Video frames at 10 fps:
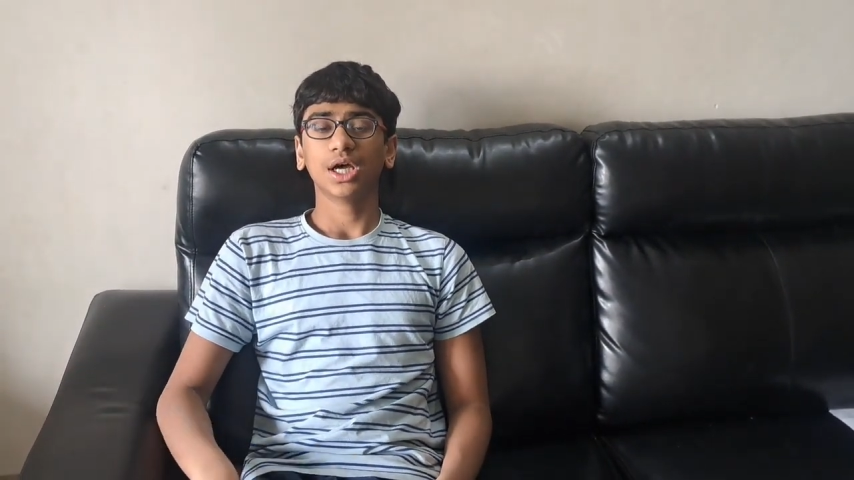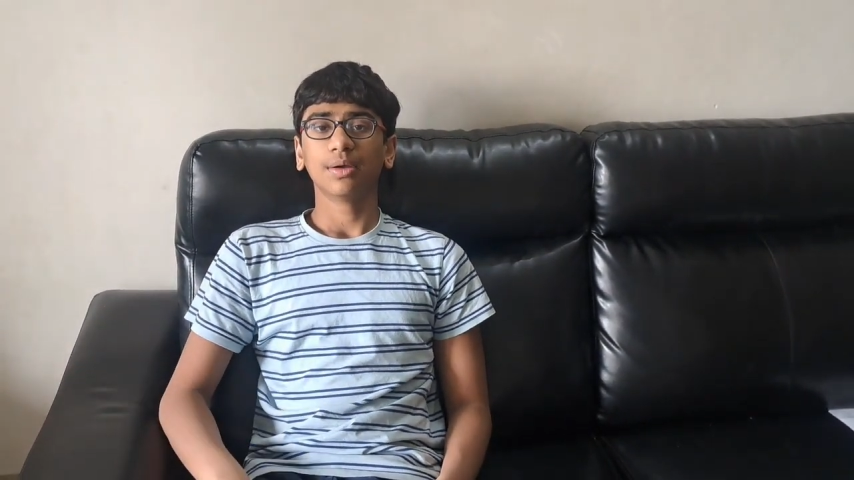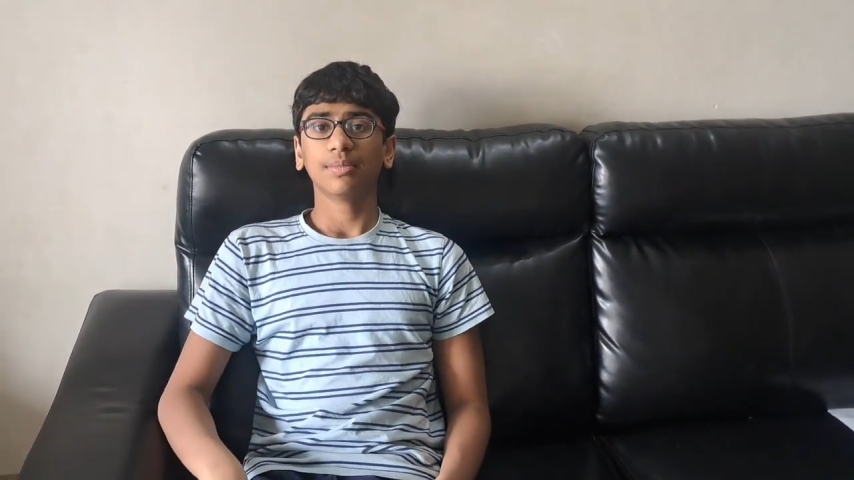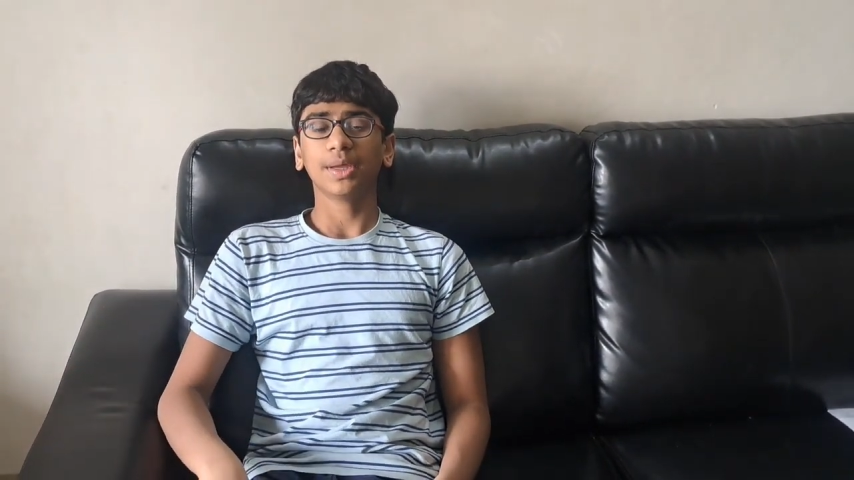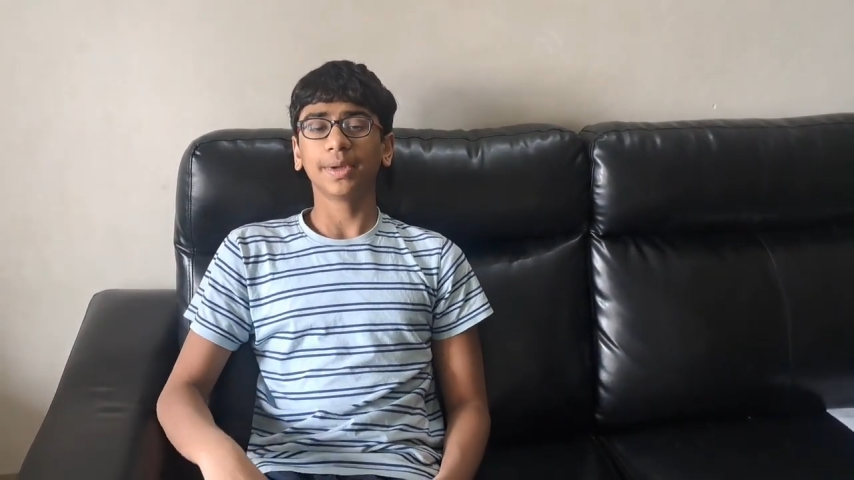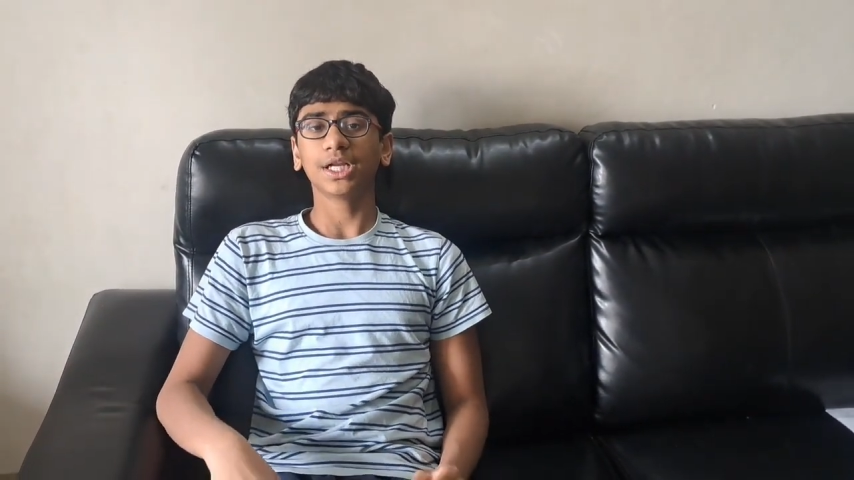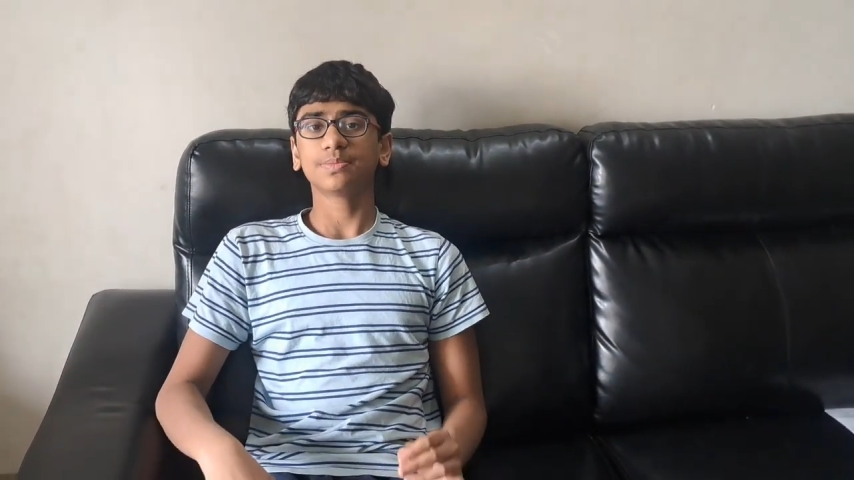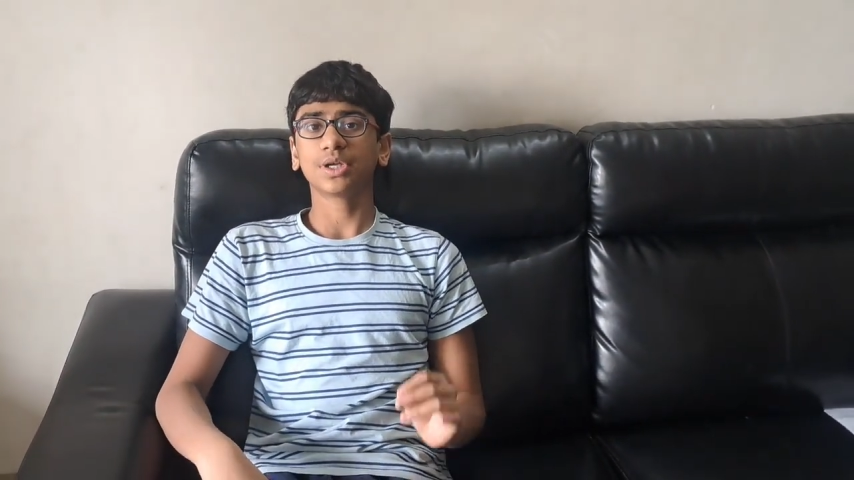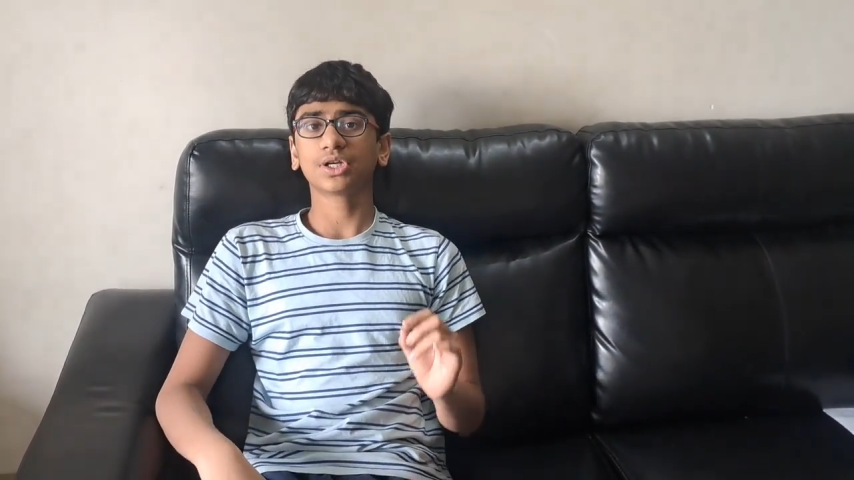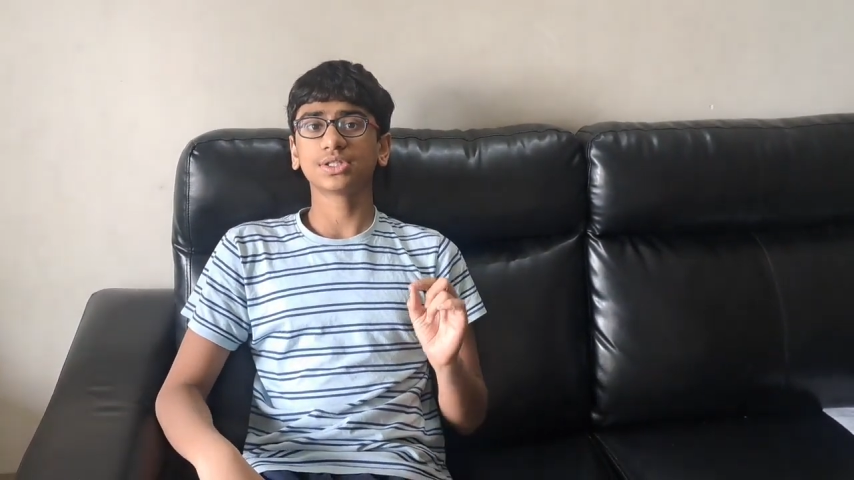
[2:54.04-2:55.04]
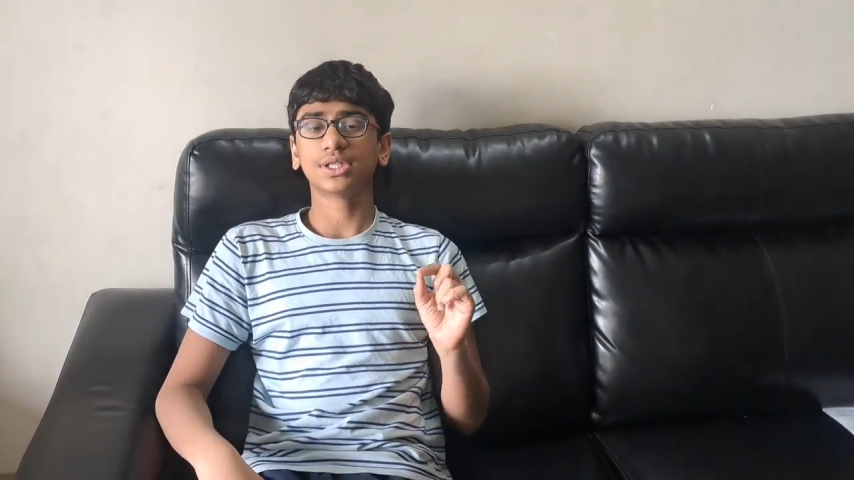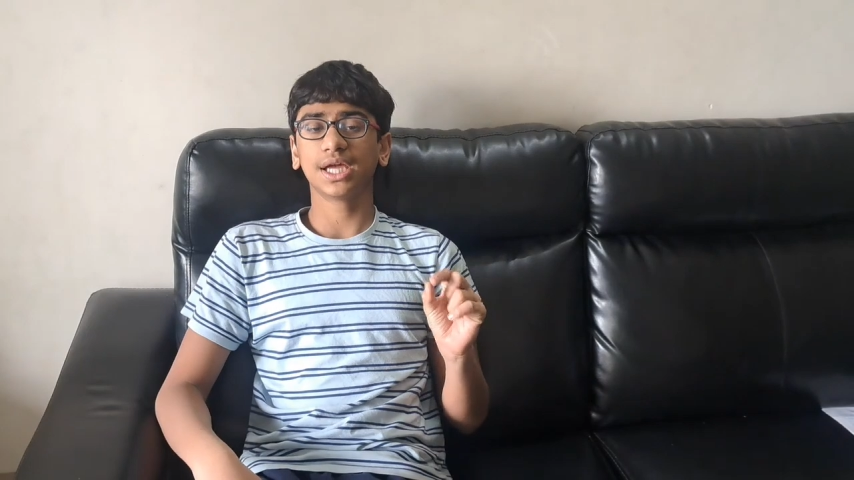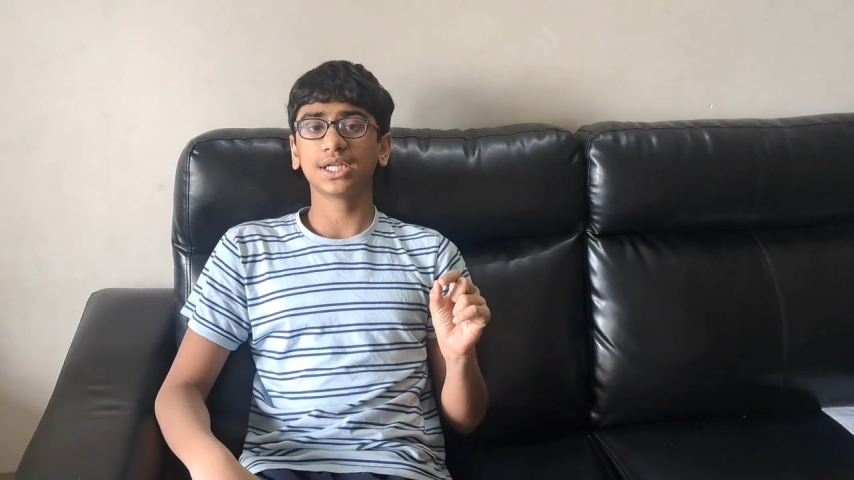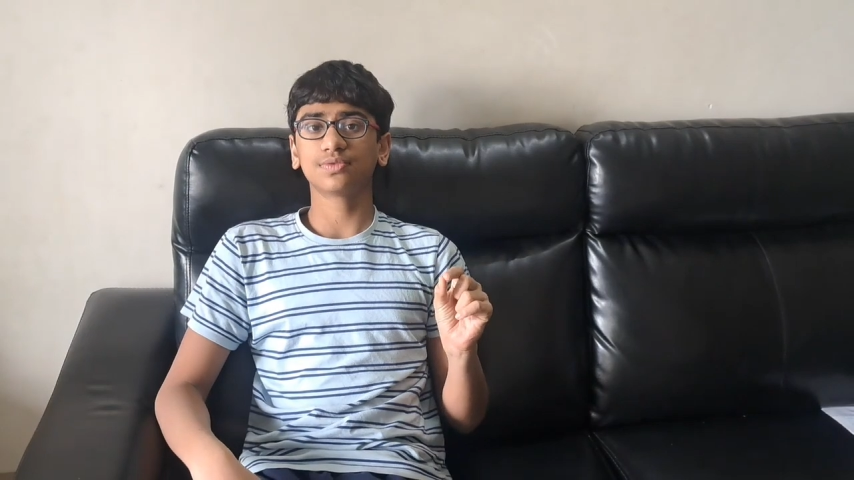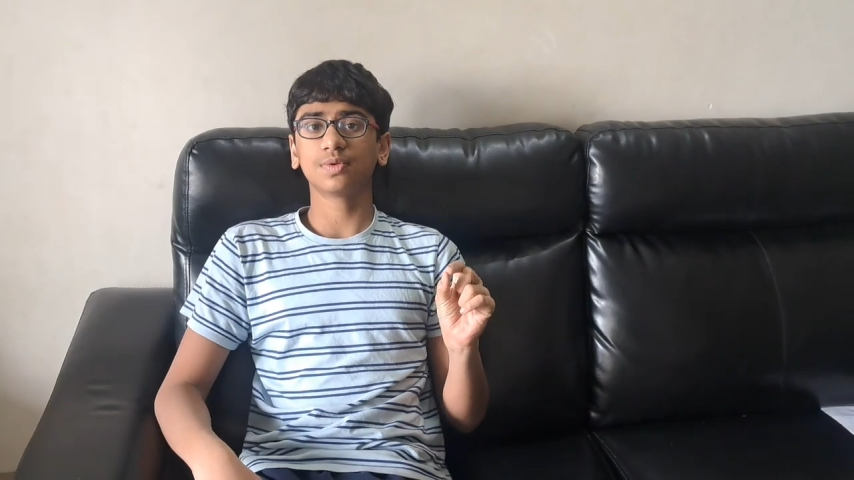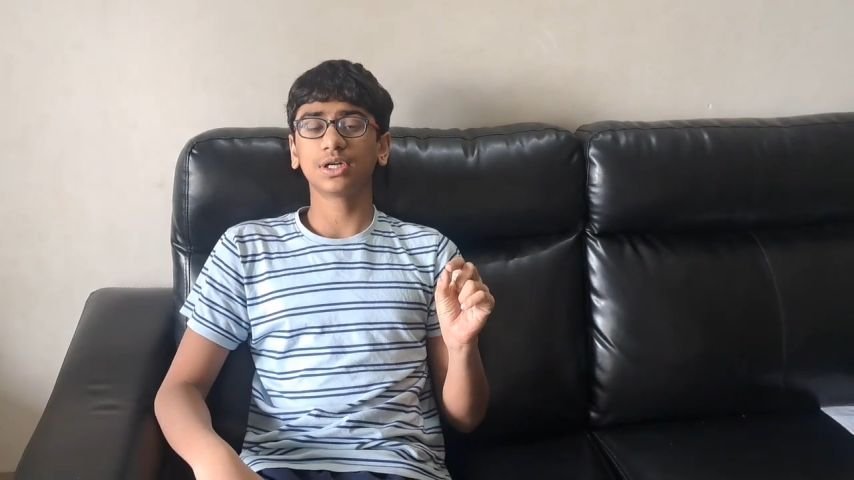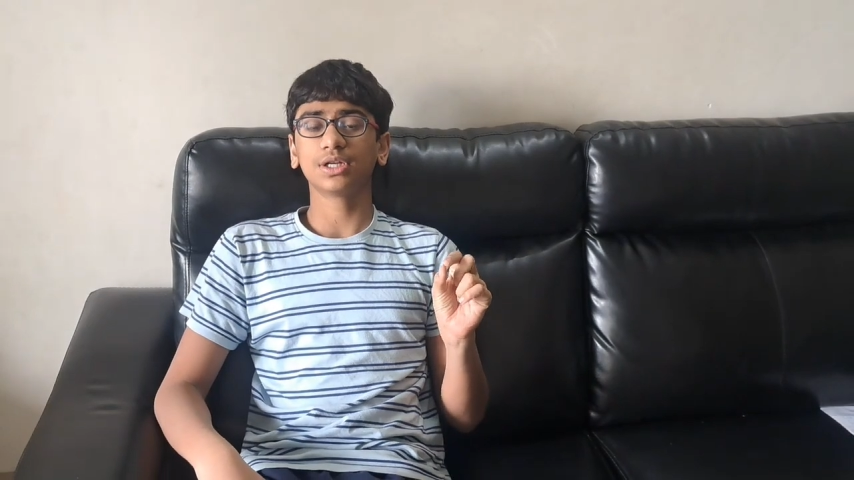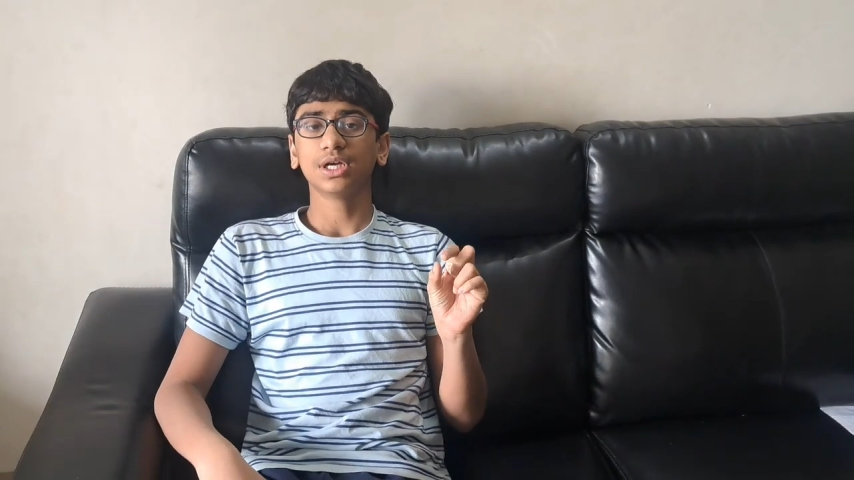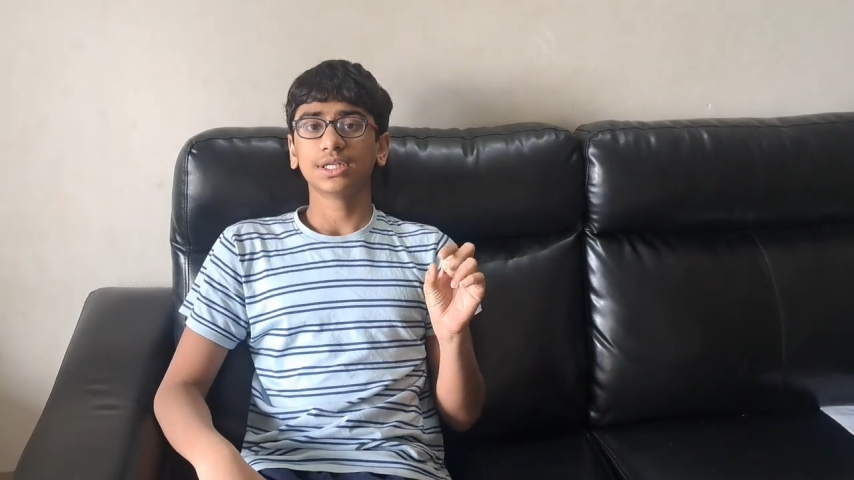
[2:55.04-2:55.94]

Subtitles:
Maybe it's because theirs were